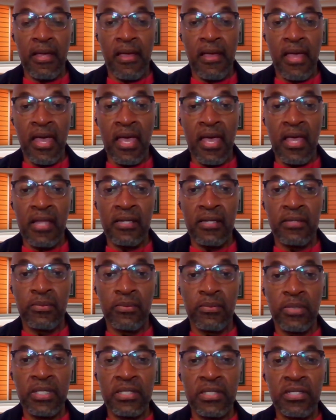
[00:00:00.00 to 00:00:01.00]
and
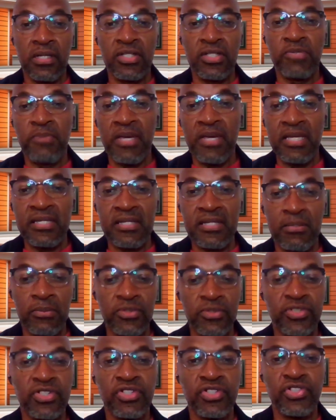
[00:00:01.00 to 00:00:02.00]
we touched base and
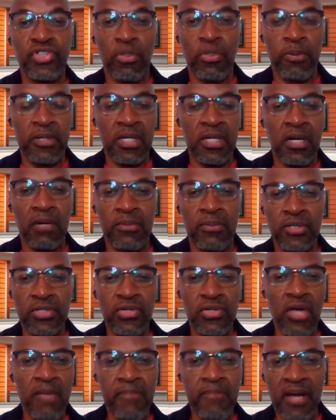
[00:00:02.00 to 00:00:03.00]
was just chopping it up,
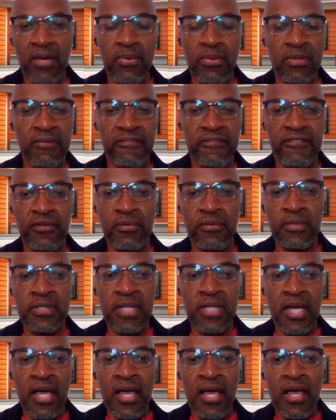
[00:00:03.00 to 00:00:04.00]
just going backward and
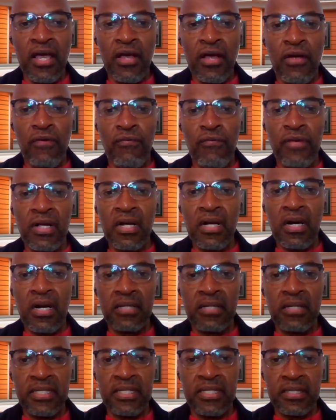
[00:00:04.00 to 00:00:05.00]
forward
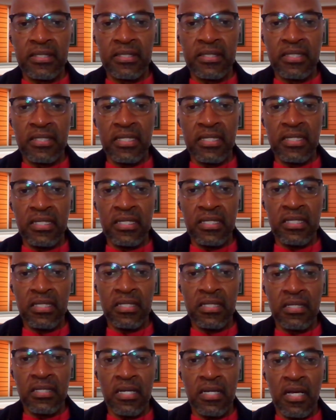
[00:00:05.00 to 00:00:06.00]
regarding
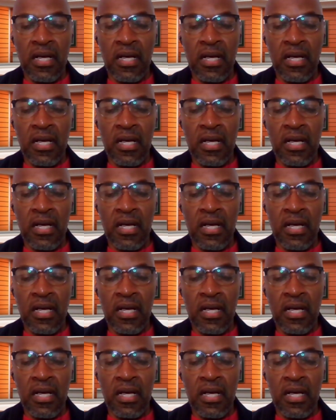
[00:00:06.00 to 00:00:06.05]
the